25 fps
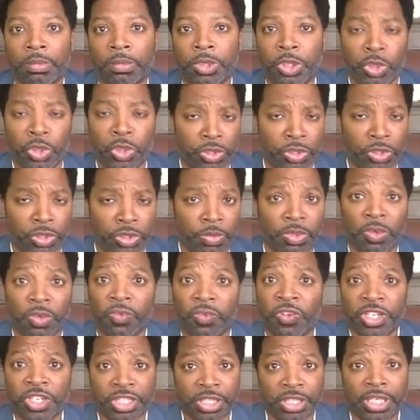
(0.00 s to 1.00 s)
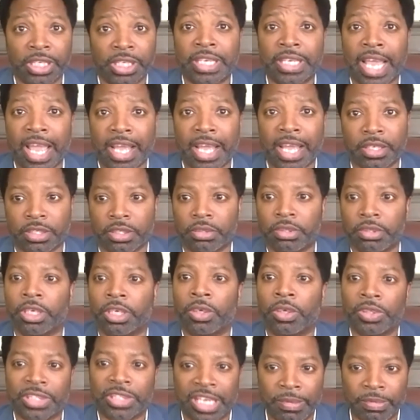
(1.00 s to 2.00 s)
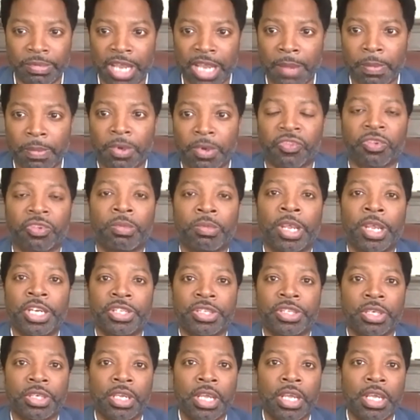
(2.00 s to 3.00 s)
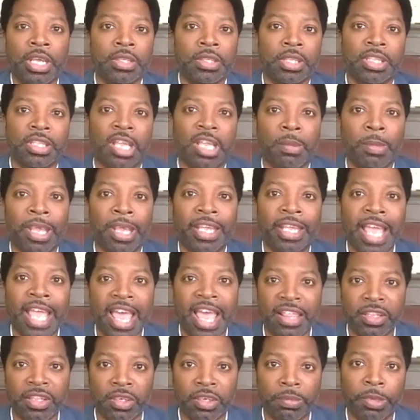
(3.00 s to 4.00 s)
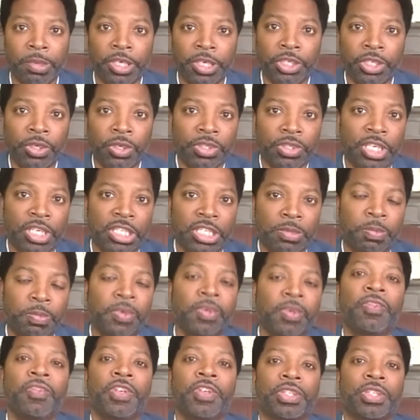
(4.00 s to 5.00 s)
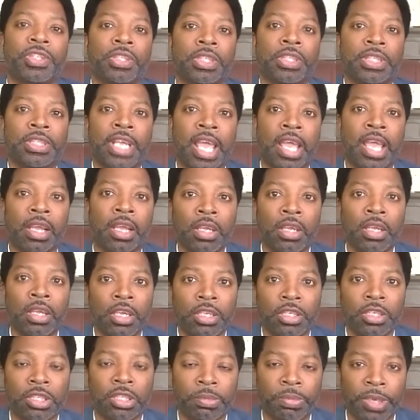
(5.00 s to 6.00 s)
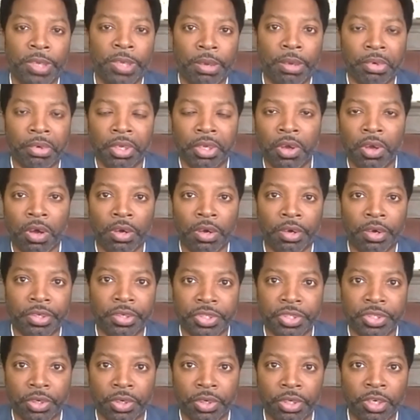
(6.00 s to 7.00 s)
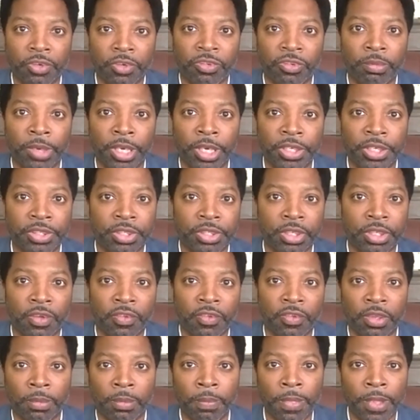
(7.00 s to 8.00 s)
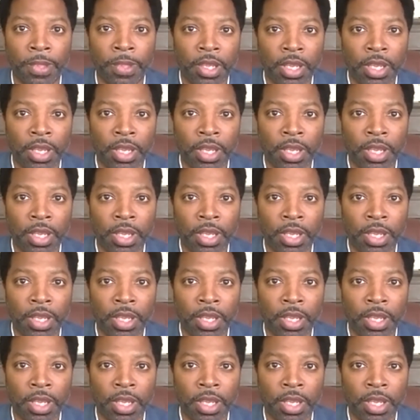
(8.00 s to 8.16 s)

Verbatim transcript: use them through phishing attacks, you know, same type of information that they may gather, but use a spear phishing attack to be able to garner certain information of them.